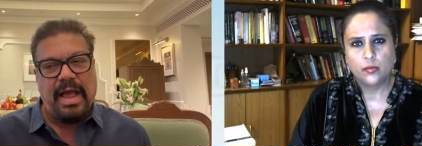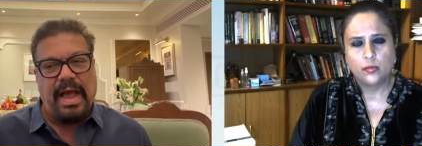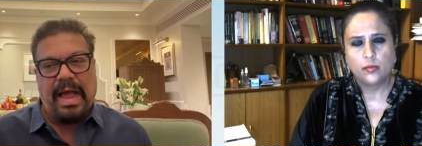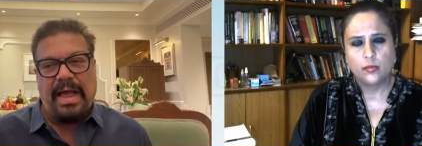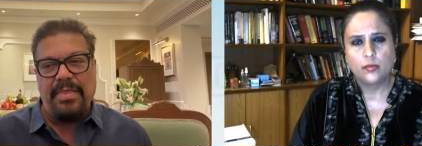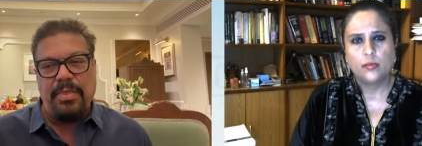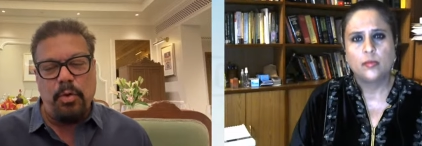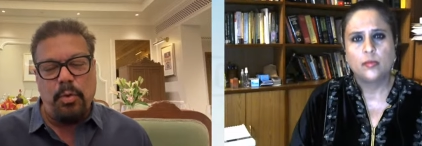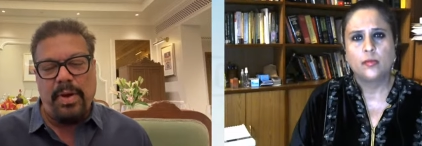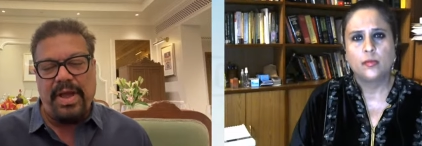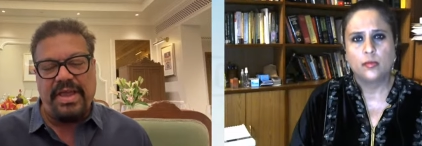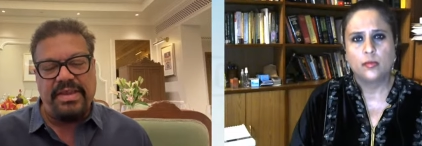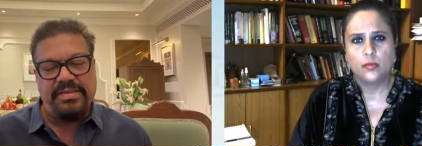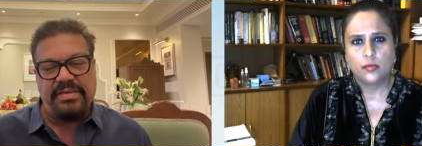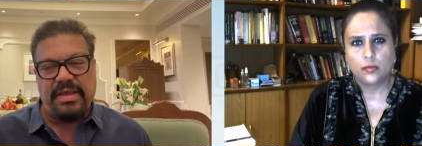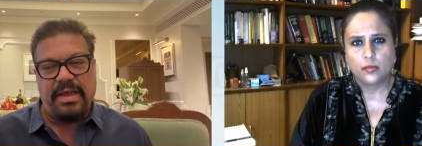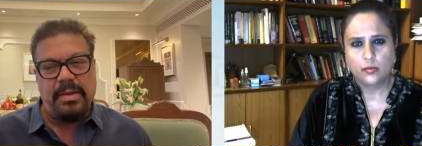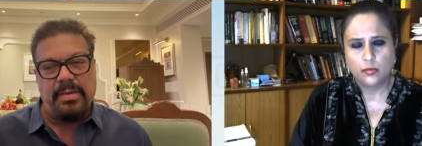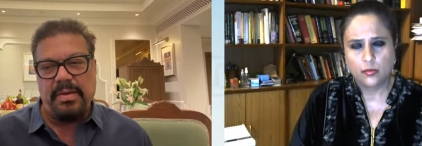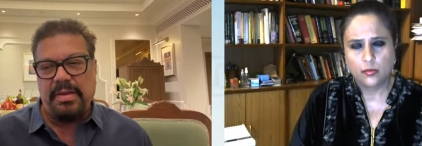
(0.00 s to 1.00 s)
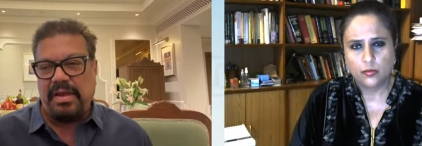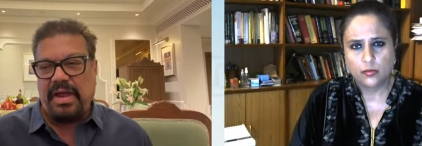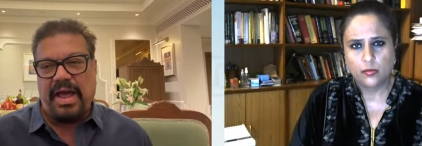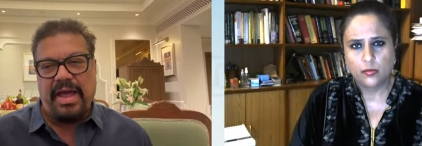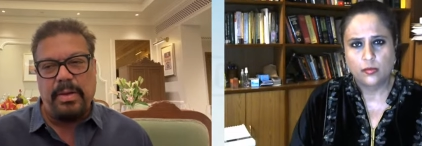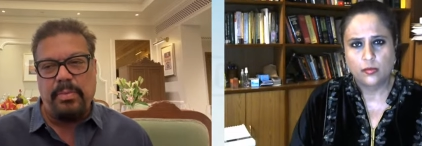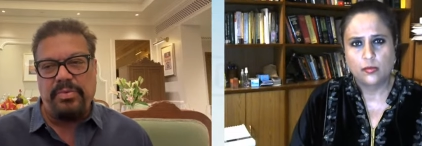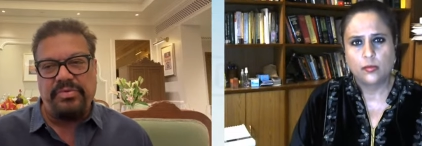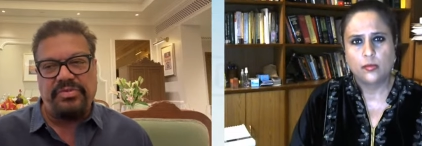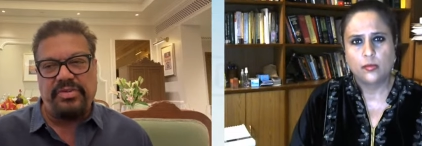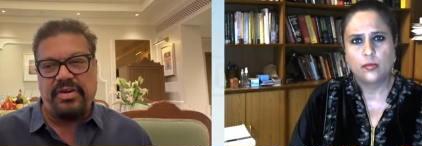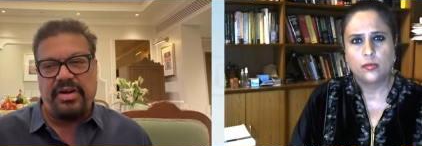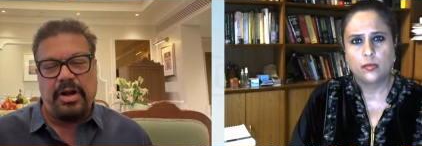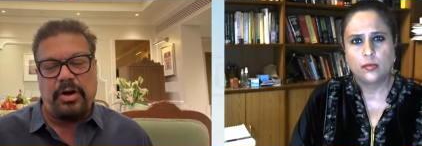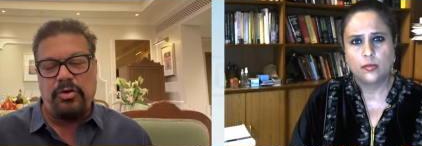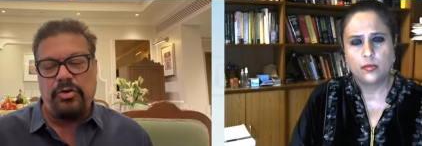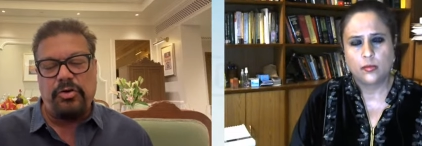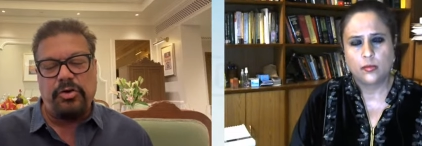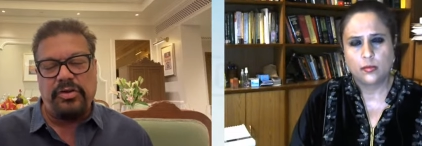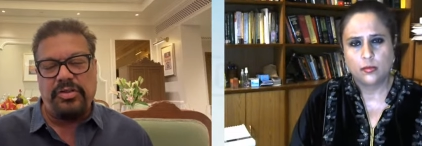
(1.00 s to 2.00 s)
Speaker 1: Otherwise, I, I was
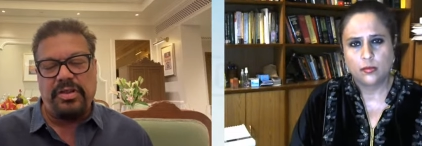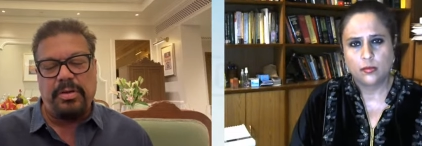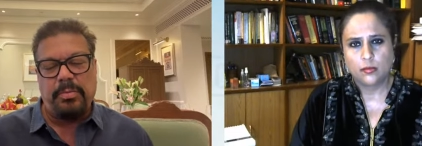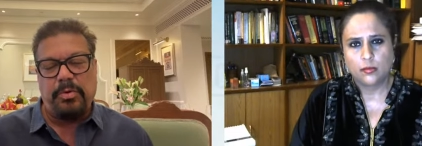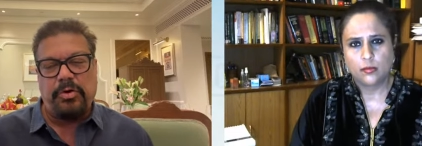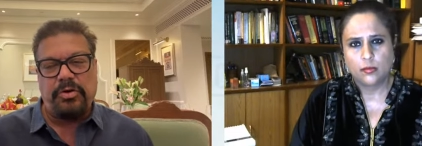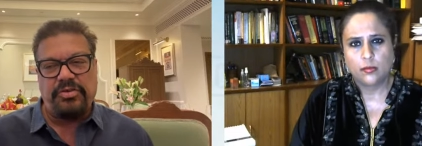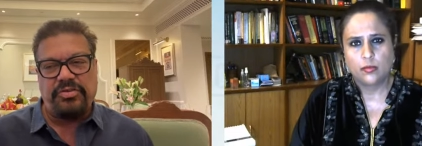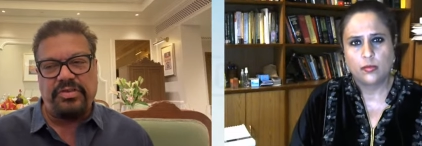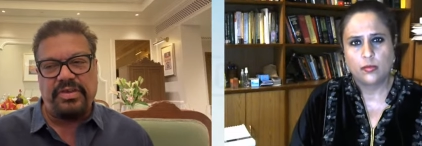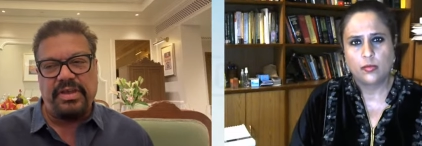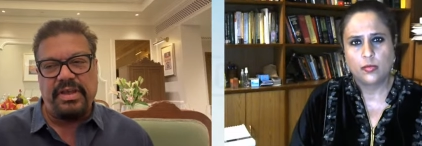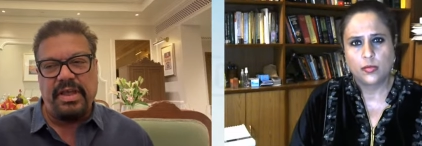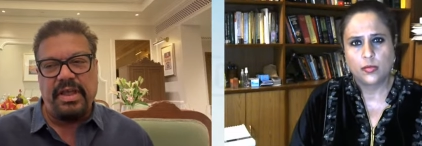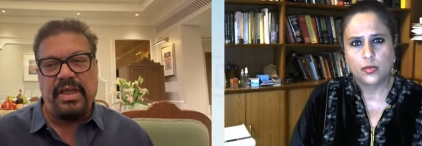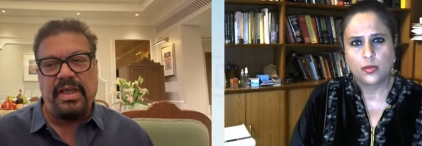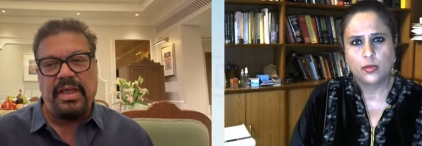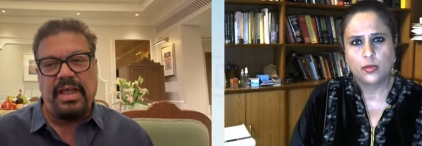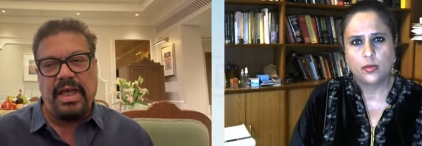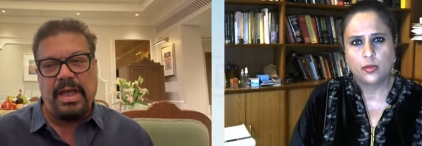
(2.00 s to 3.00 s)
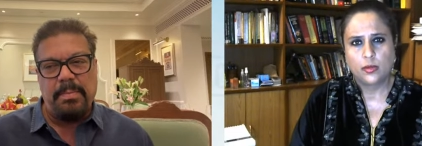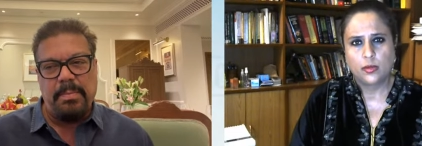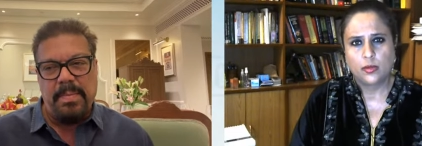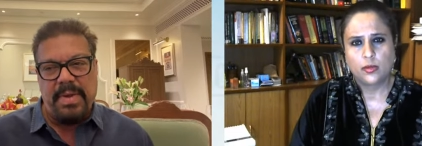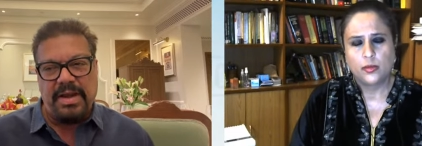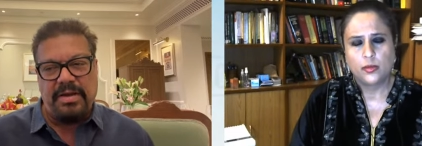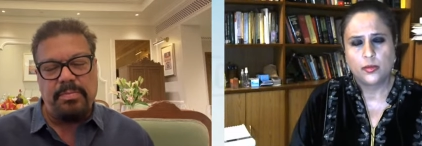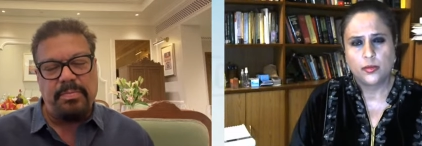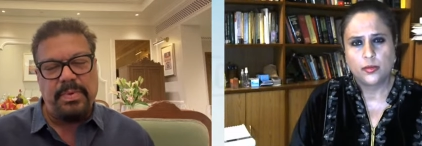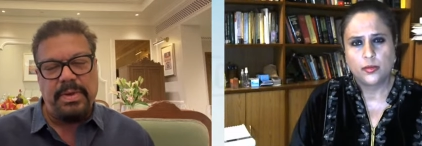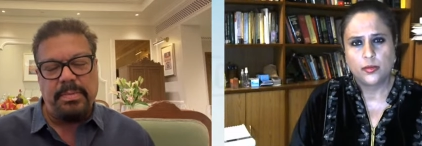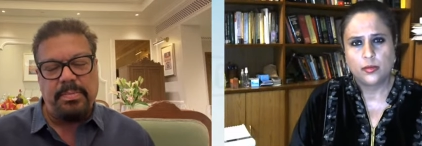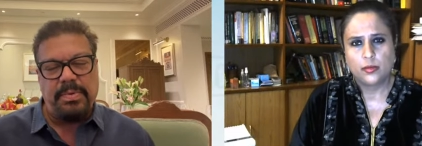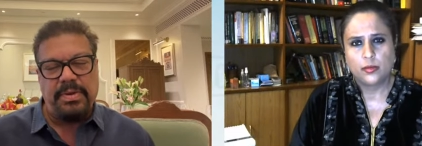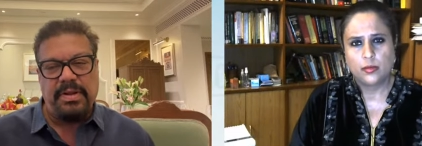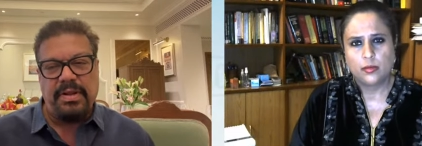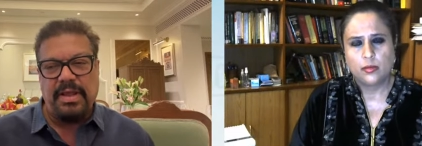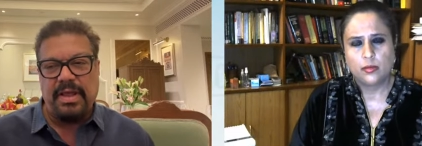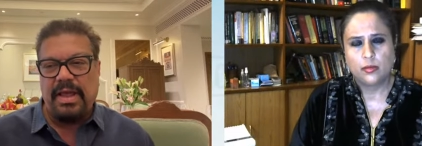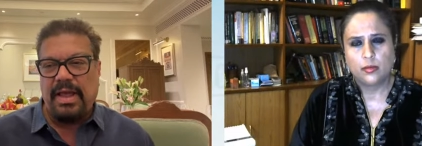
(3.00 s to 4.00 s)
around during the democracy. I met
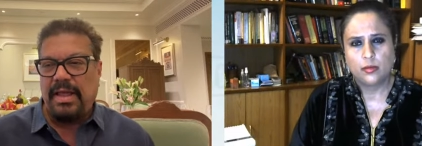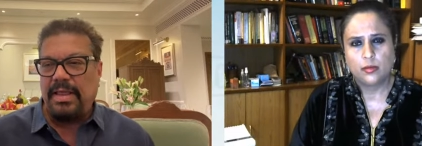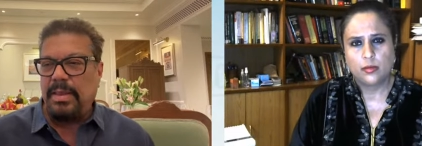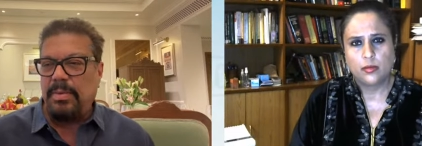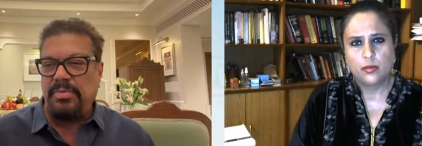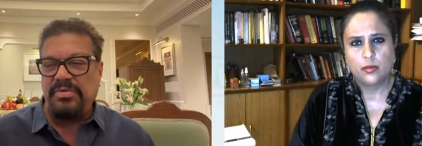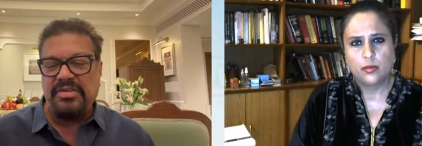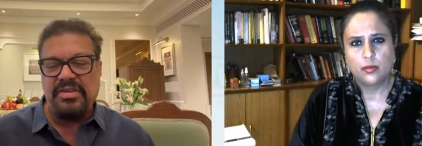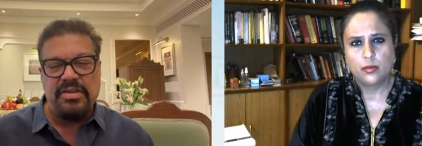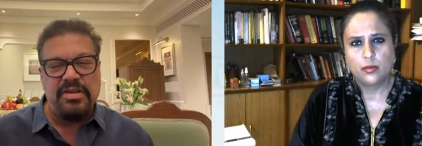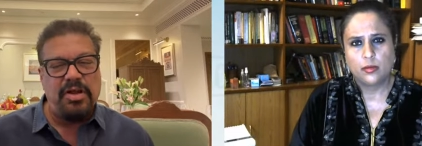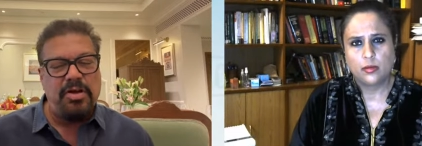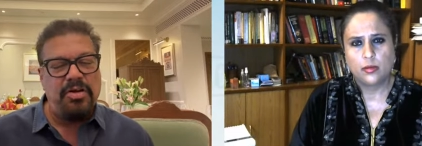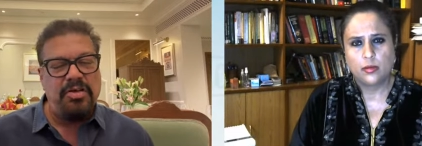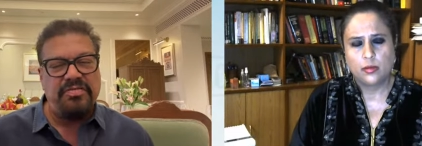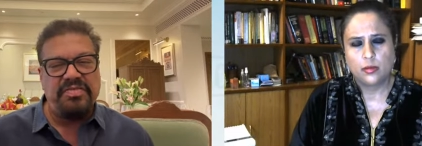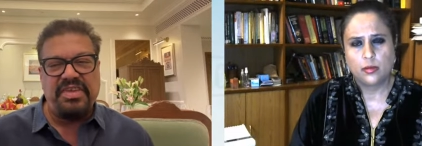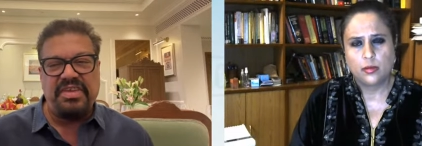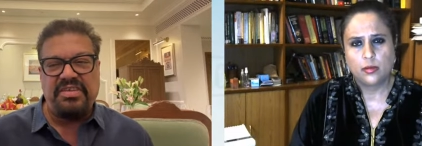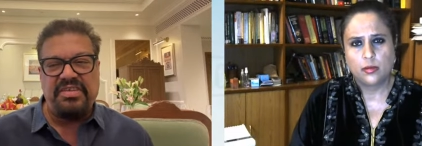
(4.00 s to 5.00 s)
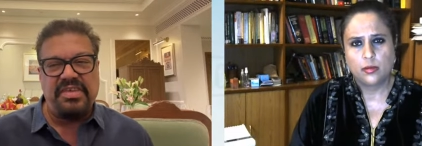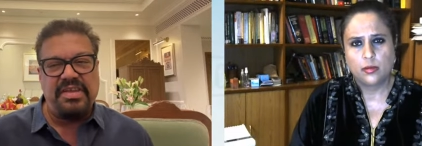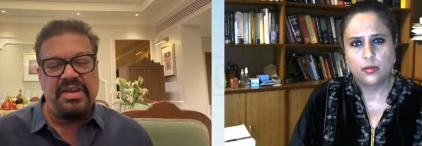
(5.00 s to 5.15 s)
people. And there was a lot of this